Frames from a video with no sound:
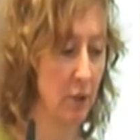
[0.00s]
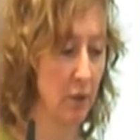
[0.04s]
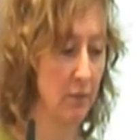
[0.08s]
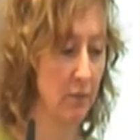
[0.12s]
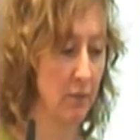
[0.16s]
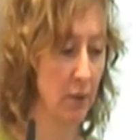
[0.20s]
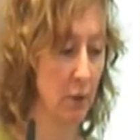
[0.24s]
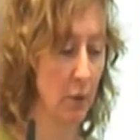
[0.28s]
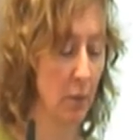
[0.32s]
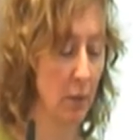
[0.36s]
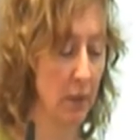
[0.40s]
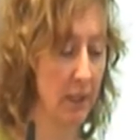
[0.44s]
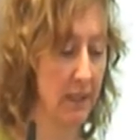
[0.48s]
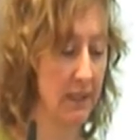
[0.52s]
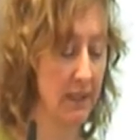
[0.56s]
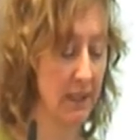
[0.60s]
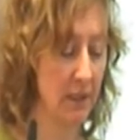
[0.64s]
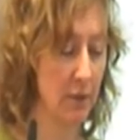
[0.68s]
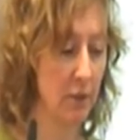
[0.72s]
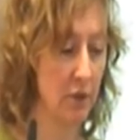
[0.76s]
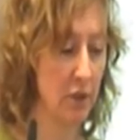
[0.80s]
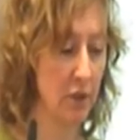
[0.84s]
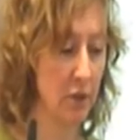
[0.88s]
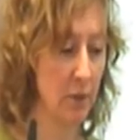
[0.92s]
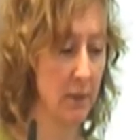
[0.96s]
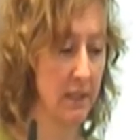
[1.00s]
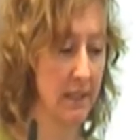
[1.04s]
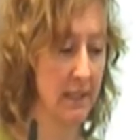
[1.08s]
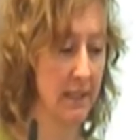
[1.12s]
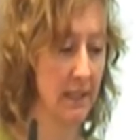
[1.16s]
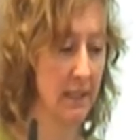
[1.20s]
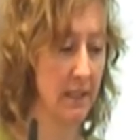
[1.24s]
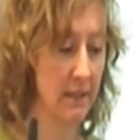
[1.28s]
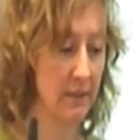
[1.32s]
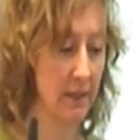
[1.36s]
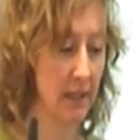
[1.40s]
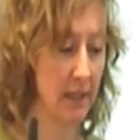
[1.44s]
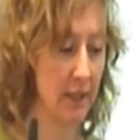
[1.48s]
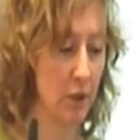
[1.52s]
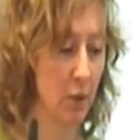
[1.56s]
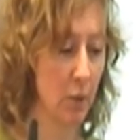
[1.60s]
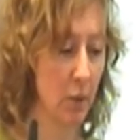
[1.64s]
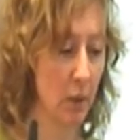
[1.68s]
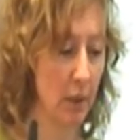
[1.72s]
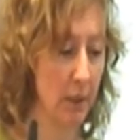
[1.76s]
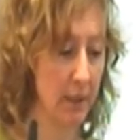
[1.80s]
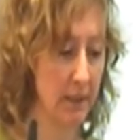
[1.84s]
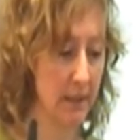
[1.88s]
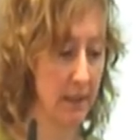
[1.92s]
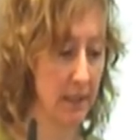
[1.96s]
for quality, to incentivise
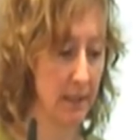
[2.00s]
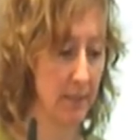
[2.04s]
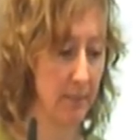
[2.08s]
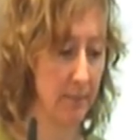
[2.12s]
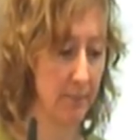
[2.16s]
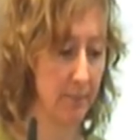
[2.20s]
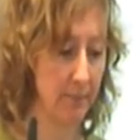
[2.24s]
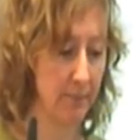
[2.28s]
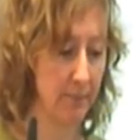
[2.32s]
quality.